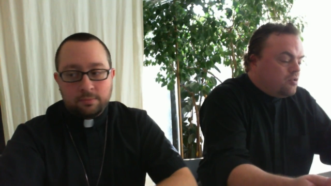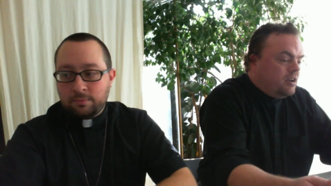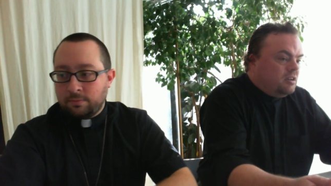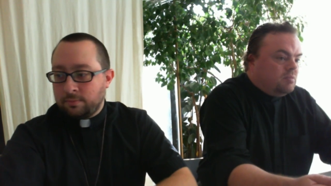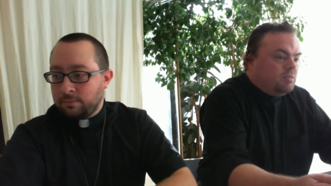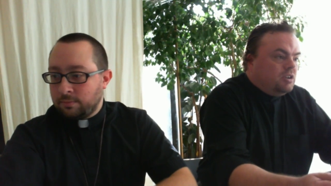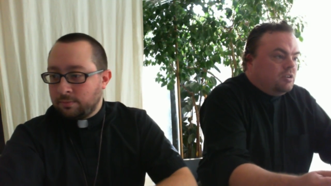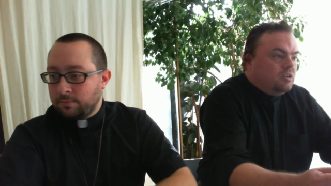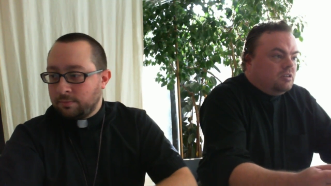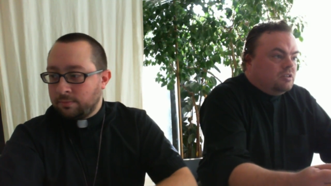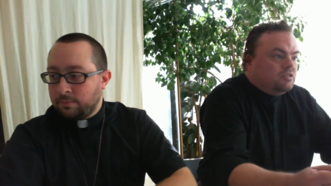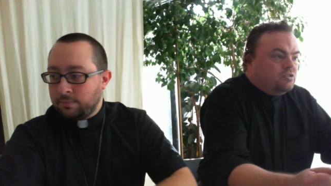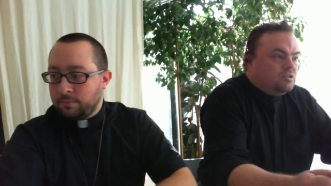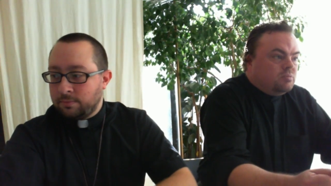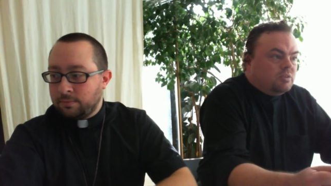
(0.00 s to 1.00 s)
Speaker 1: we are trained to
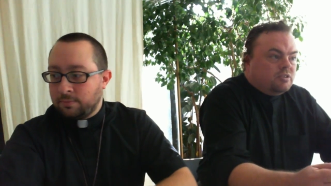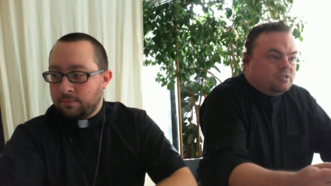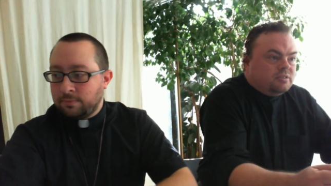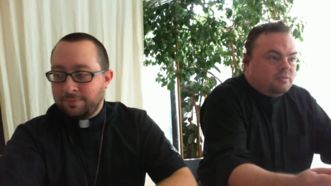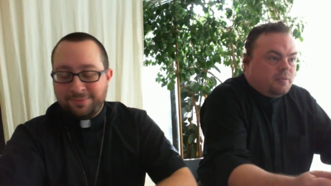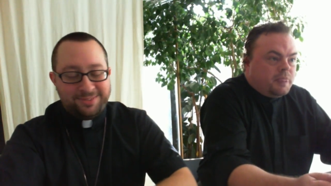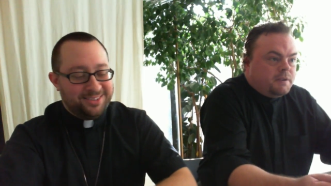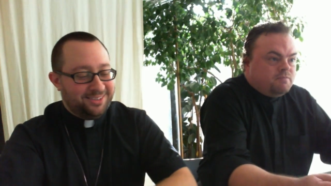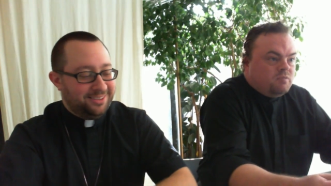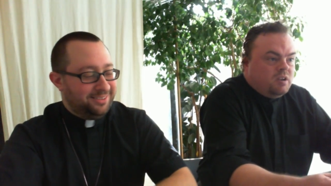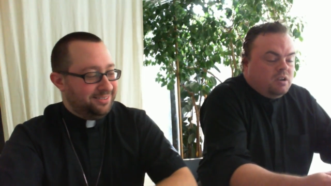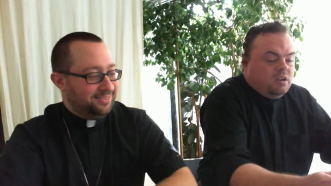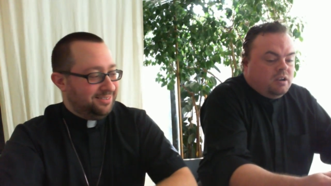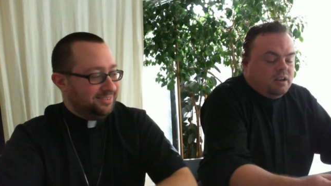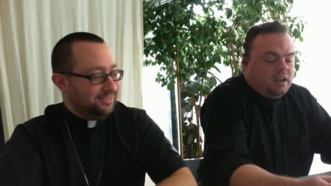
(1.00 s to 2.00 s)
be good consumers,
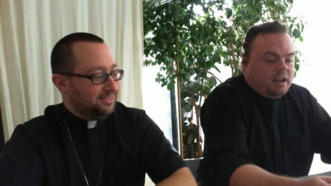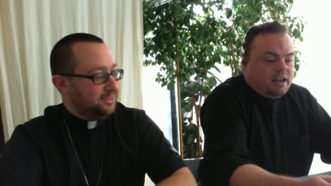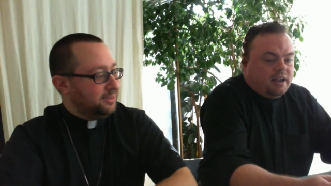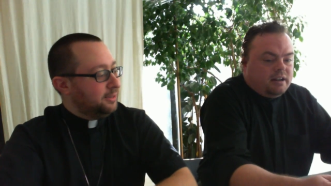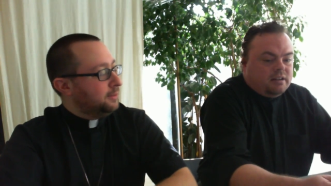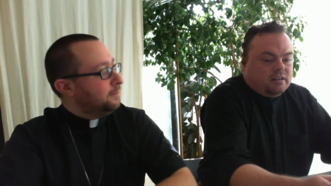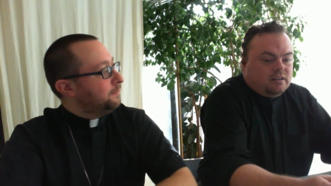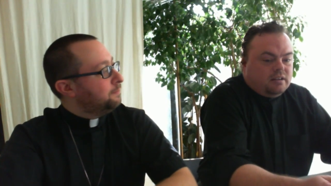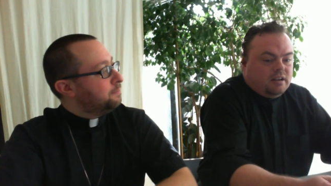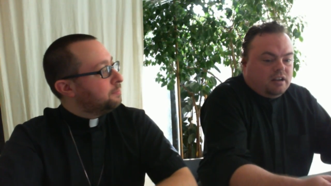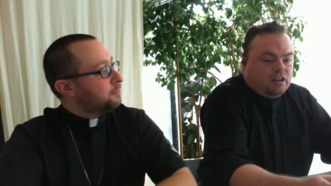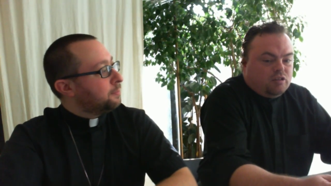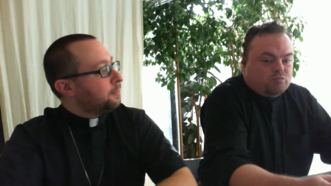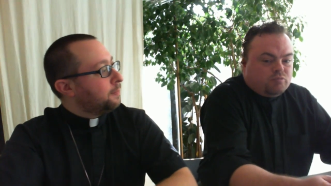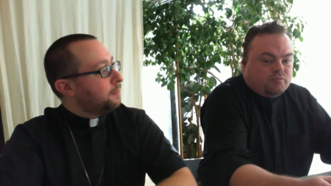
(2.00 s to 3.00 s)
and,
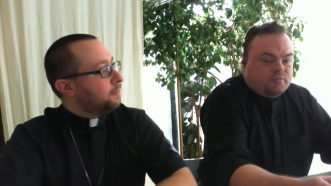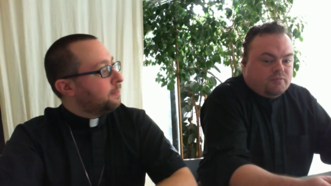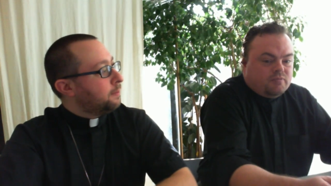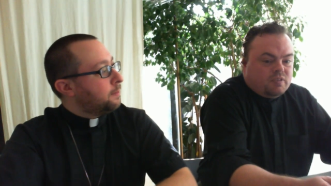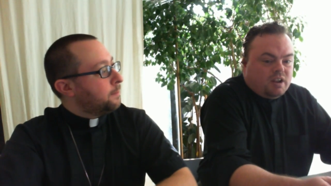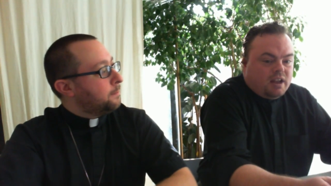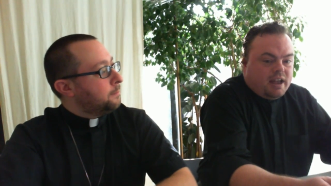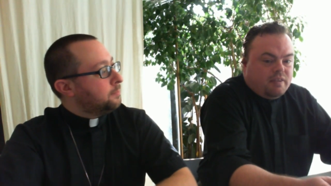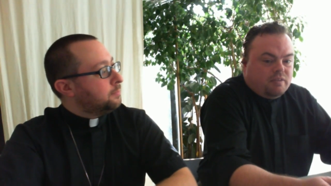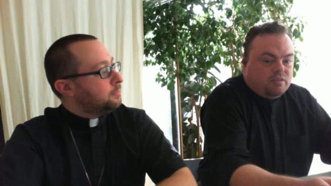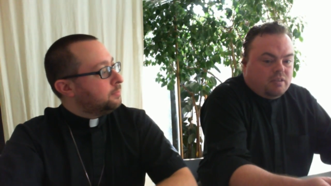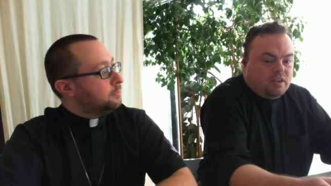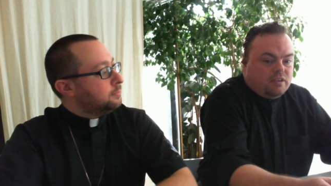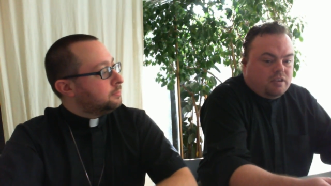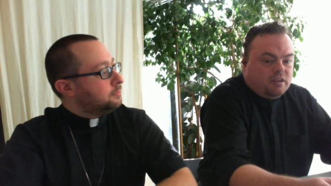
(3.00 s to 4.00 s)
um,
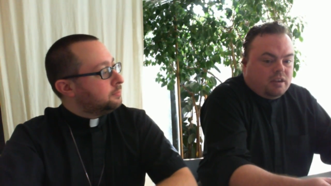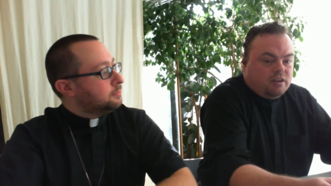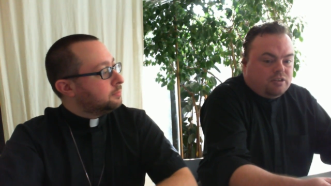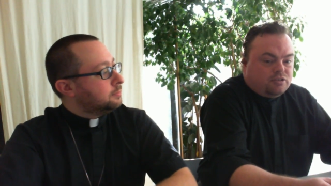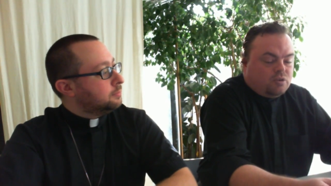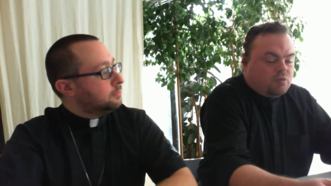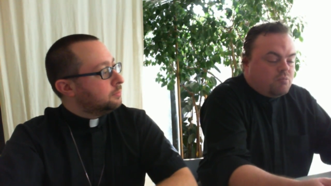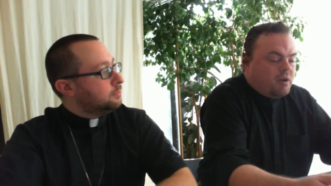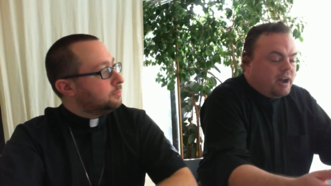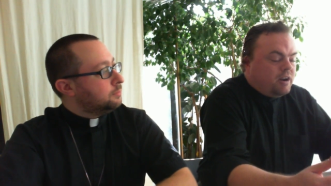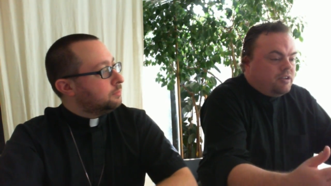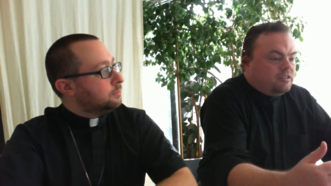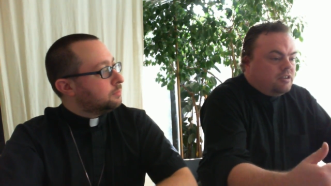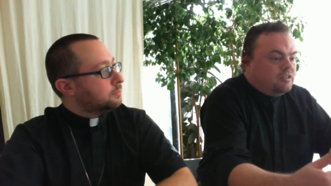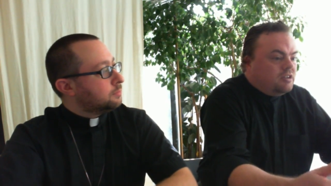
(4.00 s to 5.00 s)
and and and it's a
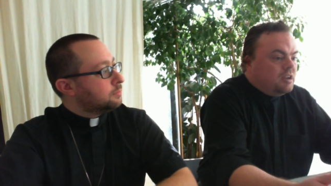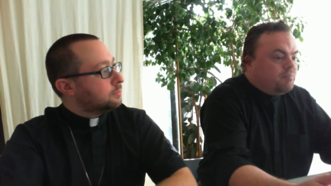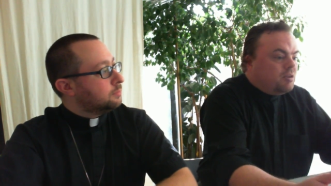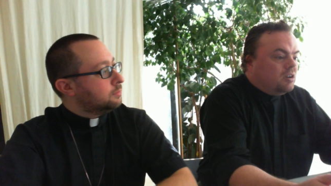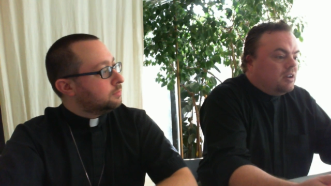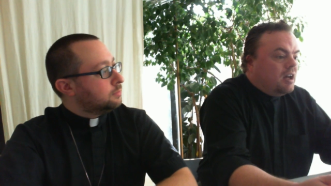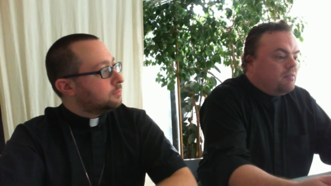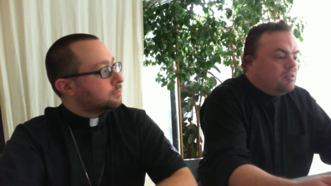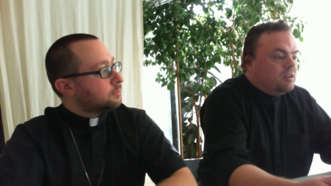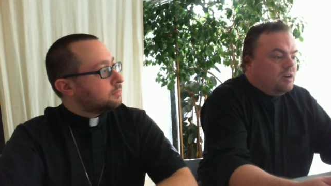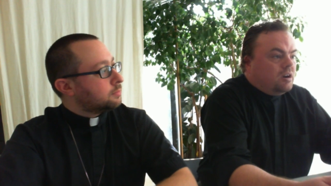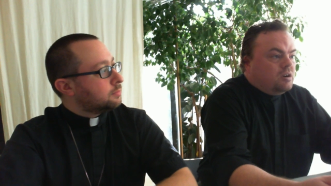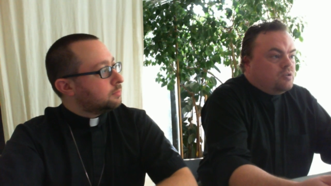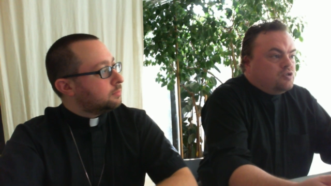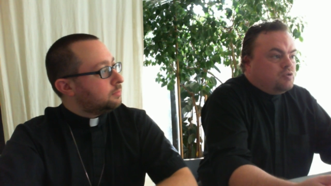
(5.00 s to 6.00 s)
reminder that the deeper
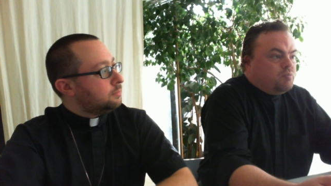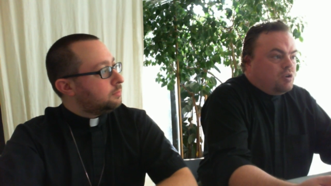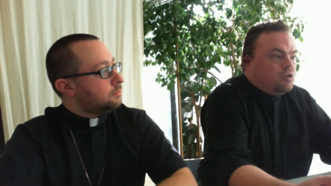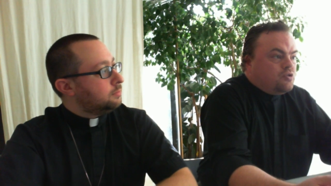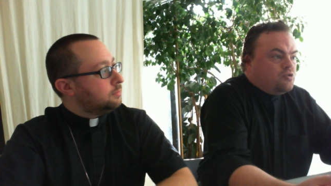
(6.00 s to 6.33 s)
level that our own